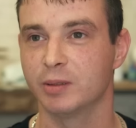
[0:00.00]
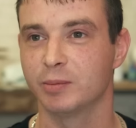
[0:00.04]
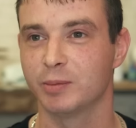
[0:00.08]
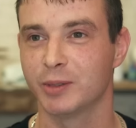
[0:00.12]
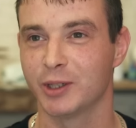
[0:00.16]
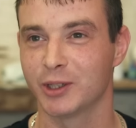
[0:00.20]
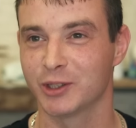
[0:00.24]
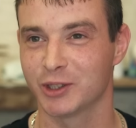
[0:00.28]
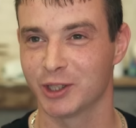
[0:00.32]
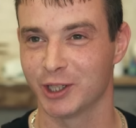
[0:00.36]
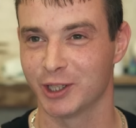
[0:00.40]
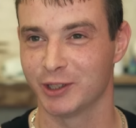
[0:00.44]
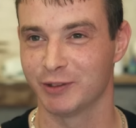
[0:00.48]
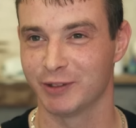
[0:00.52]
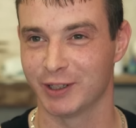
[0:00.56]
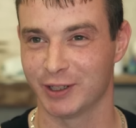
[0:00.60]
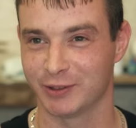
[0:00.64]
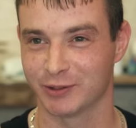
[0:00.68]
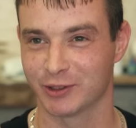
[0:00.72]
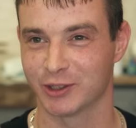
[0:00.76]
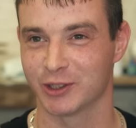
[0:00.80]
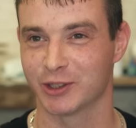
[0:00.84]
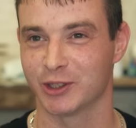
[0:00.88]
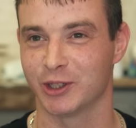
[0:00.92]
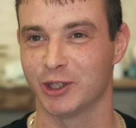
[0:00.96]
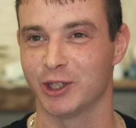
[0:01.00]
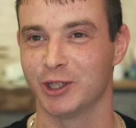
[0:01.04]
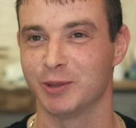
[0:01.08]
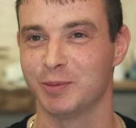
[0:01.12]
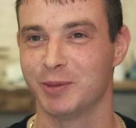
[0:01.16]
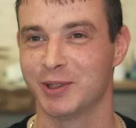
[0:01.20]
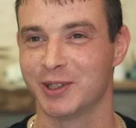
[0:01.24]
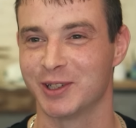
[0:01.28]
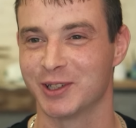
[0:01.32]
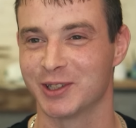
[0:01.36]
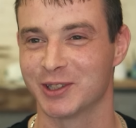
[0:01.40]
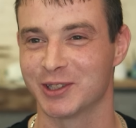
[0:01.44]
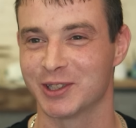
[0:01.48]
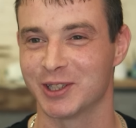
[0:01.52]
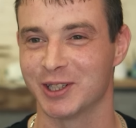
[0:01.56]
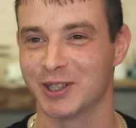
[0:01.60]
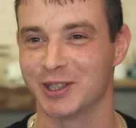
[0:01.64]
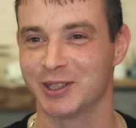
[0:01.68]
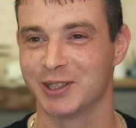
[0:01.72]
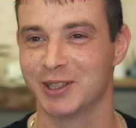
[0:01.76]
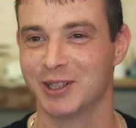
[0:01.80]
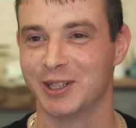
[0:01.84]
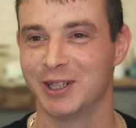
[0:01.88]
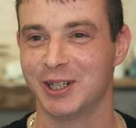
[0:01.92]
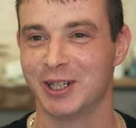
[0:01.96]
But I turned around to Simon and I said,
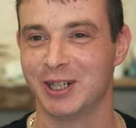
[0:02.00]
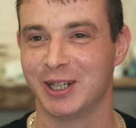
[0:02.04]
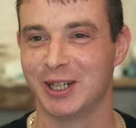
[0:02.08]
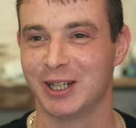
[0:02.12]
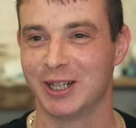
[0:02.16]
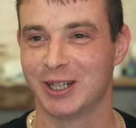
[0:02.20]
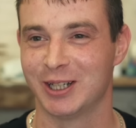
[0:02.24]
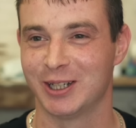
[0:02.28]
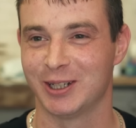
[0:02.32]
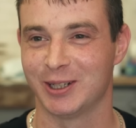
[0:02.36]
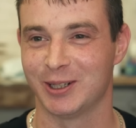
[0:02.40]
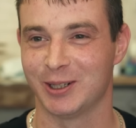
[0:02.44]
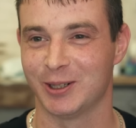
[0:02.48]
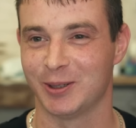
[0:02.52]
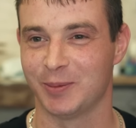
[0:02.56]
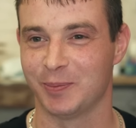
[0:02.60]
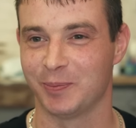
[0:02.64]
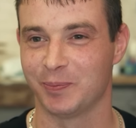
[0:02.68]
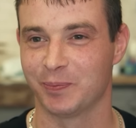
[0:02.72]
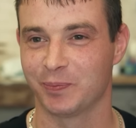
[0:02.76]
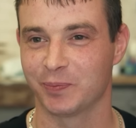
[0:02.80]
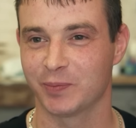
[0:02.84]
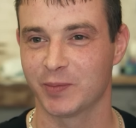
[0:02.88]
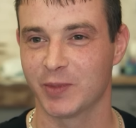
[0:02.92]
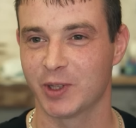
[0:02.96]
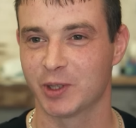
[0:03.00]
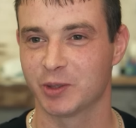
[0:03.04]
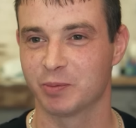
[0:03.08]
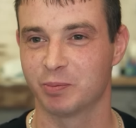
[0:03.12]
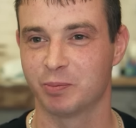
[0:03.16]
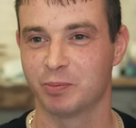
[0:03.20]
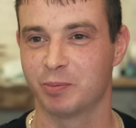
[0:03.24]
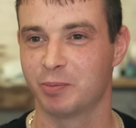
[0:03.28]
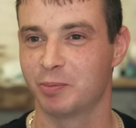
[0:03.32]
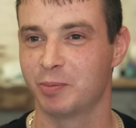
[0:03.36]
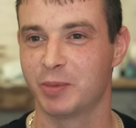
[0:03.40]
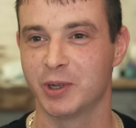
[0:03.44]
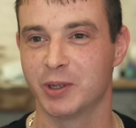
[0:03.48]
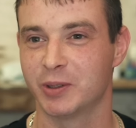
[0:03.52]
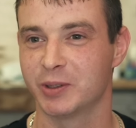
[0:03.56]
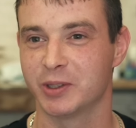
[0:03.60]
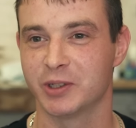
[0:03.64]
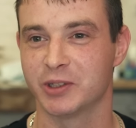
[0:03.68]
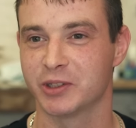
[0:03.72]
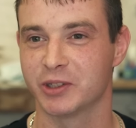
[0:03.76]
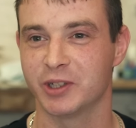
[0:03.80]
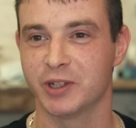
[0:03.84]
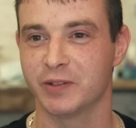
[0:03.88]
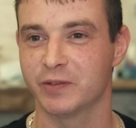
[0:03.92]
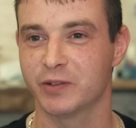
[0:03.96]
this
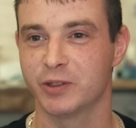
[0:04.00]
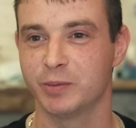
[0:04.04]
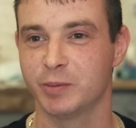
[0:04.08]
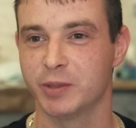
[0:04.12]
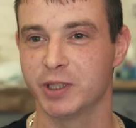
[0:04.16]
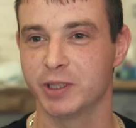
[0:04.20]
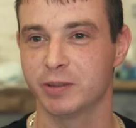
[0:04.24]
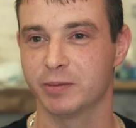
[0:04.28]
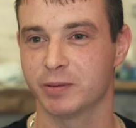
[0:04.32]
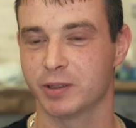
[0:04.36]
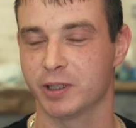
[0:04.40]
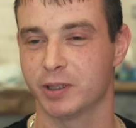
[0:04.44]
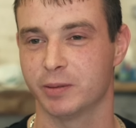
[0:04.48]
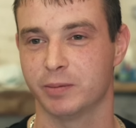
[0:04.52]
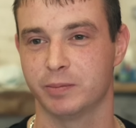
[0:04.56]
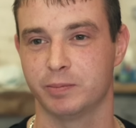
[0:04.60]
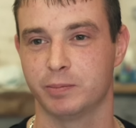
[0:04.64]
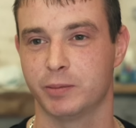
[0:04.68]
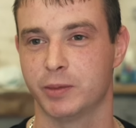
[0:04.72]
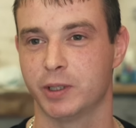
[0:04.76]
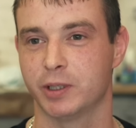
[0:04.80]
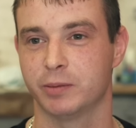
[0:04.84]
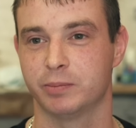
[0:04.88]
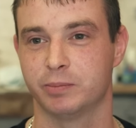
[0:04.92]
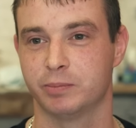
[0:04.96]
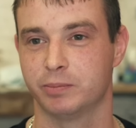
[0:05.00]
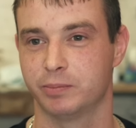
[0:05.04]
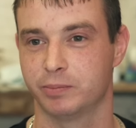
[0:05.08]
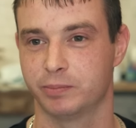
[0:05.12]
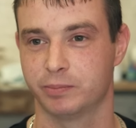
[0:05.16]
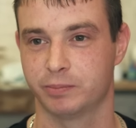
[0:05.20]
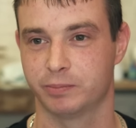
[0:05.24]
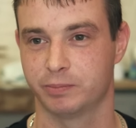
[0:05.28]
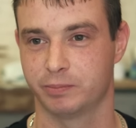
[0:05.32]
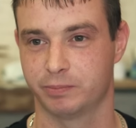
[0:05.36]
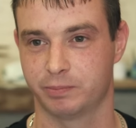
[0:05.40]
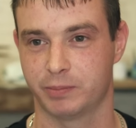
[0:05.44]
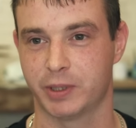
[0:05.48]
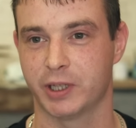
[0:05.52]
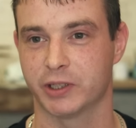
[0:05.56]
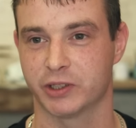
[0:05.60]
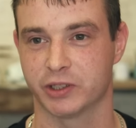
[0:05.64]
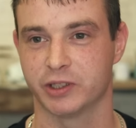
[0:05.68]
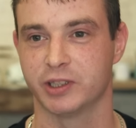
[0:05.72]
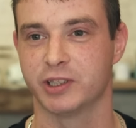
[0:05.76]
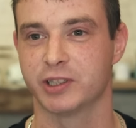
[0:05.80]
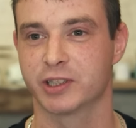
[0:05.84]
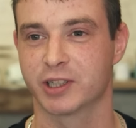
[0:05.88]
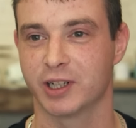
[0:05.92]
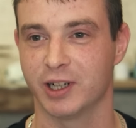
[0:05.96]
building's not for me, my
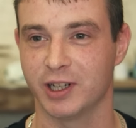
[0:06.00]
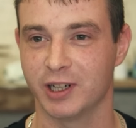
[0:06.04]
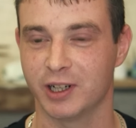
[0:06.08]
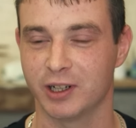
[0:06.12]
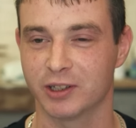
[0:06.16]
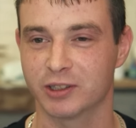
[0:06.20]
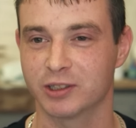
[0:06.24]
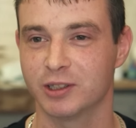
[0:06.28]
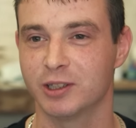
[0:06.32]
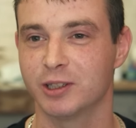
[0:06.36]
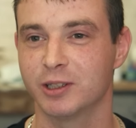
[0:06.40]
passion is cars